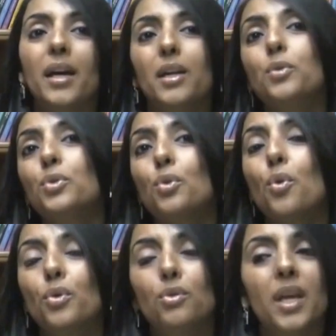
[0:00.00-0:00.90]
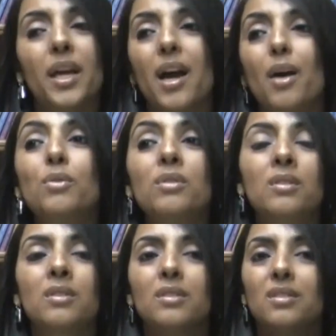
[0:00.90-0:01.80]
used to go to their houses
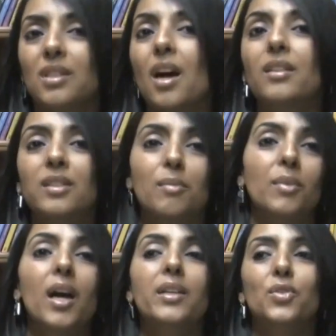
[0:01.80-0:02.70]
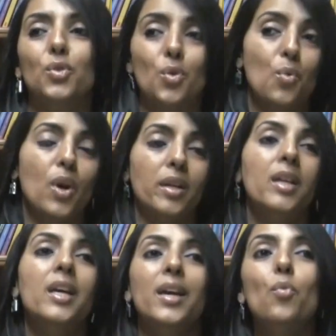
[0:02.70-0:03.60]
and just ask them, guys, you know what
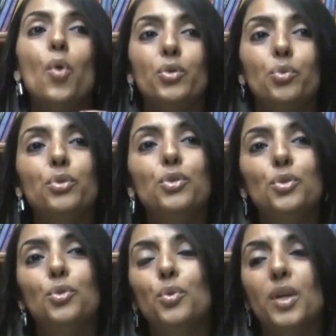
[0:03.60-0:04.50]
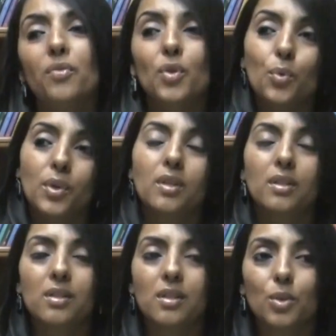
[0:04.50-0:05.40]
would you do if you were in
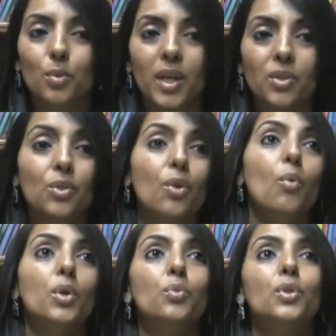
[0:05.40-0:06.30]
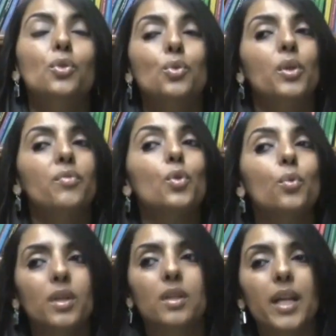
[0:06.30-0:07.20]
this situation, or what would you do if you were
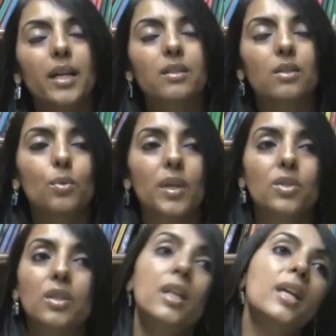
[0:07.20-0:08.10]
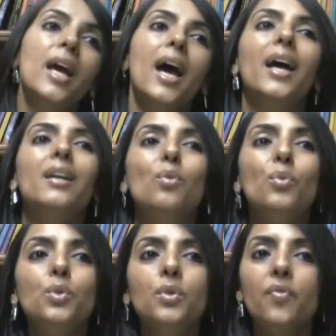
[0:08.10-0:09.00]
in that situation? And
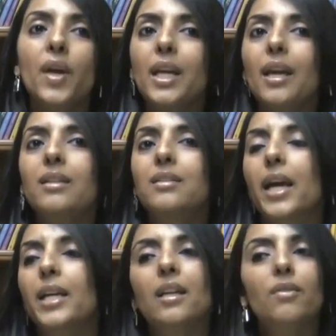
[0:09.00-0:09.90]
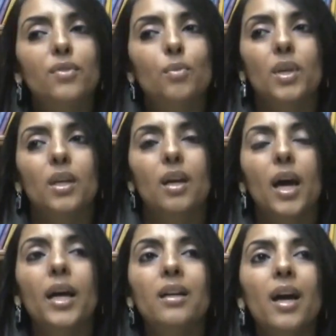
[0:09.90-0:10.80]
which was very exciting for me,
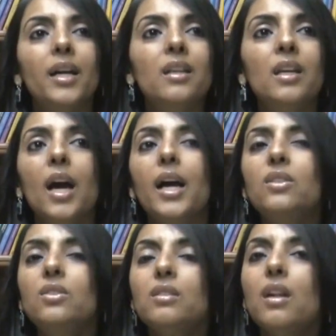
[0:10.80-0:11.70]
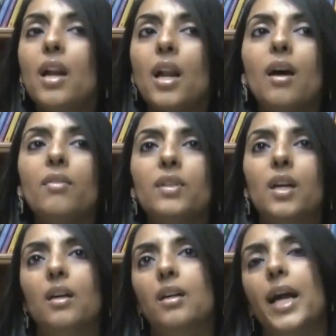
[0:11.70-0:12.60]
and I think I just loved
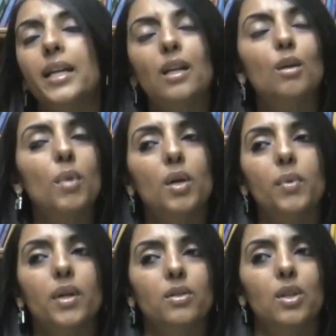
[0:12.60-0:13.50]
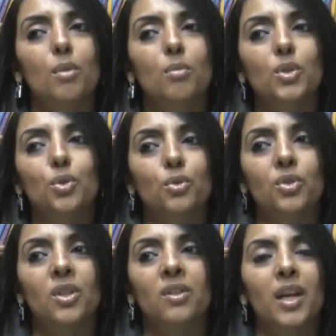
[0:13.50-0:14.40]
writing about Parashuraman Joshi
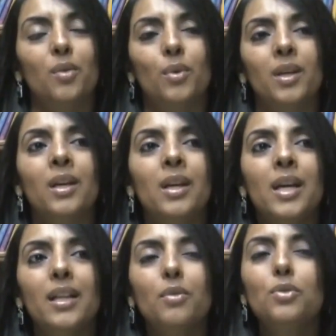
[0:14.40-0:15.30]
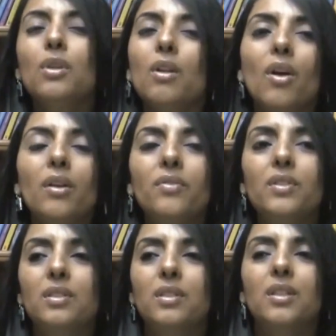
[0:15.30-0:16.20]
in that way. There's a lot of
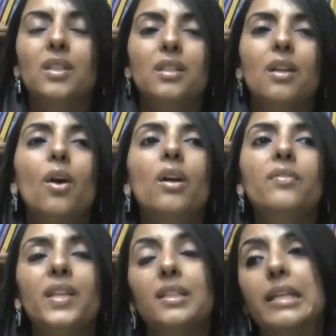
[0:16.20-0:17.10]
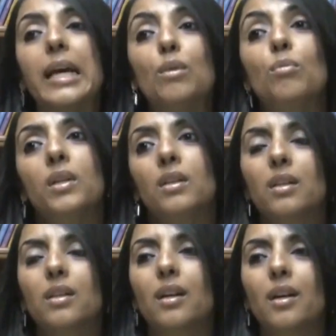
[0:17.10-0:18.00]
research, a lot of excitement,
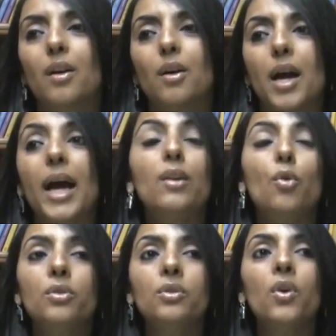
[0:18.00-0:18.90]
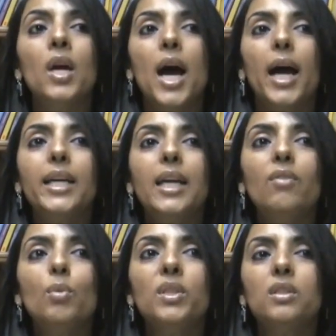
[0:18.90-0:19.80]
and also I gave
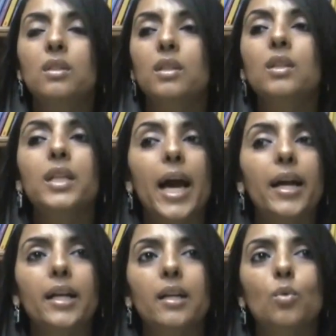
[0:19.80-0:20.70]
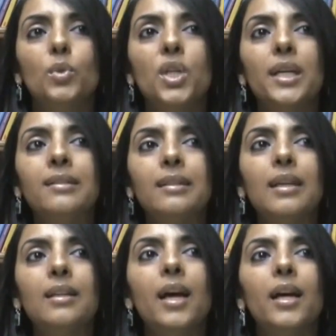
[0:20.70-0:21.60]
him a certain character, which I see
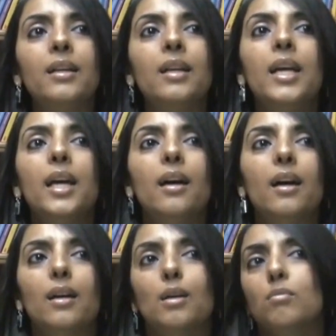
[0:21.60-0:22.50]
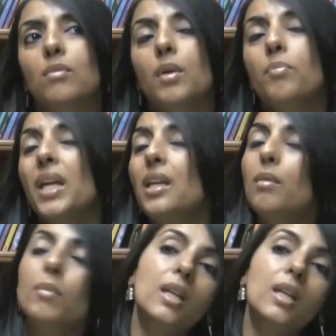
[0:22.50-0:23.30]
that many